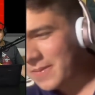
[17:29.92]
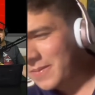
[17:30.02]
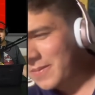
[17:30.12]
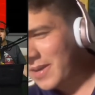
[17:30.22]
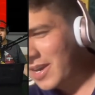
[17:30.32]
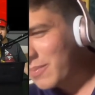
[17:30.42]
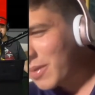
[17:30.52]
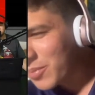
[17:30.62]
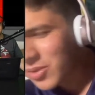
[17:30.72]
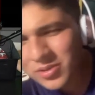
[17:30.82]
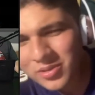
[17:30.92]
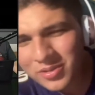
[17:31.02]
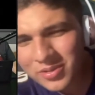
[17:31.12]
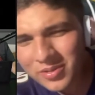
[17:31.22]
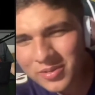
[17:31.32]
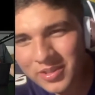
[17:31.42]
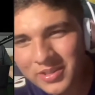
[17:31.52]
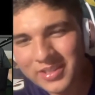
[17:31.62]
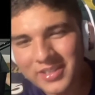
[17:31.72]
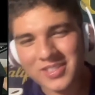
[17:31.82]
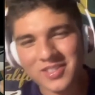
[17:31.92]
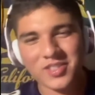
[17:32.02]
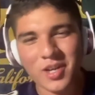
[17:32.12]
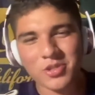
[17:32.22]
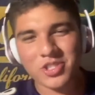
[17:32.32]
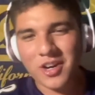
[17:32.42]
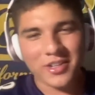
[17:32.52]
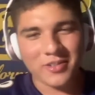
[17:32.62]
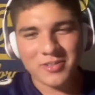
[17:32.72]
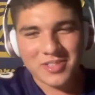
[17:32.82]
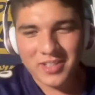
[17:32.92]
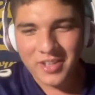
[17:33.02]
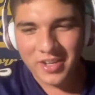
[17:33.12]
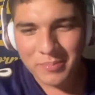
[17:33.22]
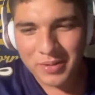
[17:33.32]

I remember, and this is no shot at UCLA,